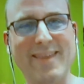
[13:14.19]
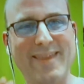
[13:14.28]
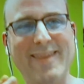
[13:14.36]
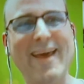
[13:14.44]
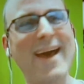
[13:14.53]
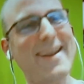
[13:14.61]

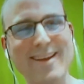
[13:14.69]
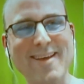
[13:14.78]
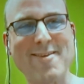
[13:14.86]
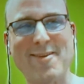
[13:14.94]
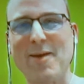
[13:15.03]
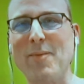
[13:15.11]
that is
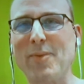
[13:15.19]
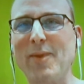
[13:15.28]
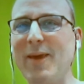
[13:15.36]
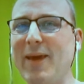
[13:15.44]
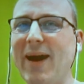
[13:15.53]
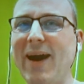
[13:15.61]

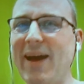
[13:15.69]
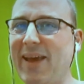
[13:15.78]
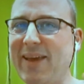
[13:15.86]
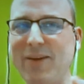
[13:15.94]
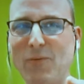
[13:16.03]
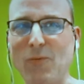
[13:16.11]
something
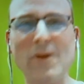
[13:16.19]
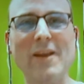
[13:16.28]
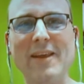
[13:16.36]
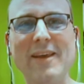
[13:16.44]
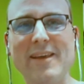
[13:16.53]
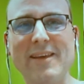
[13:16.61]
I
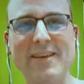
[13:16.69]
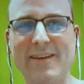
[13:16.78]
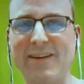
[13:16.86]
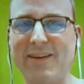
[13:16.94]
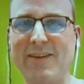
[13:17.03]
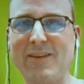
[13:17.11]
really
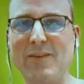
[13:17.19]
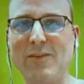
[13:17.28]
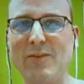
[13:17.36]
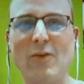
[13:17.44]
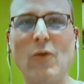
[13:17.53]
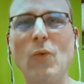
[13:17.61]
uh,
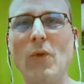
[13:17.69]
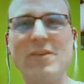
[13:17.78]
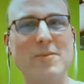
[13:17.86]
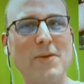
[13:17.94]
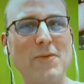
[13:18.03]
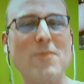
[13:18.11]
don't want to
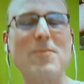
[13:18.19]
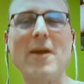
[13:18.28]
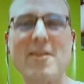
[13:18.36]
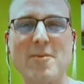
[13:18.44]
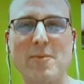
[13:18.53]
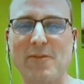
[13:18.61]
be
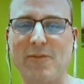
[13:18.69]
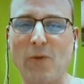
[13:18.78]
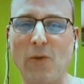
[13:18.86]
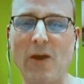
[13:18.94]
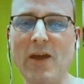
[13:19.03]
responsible for.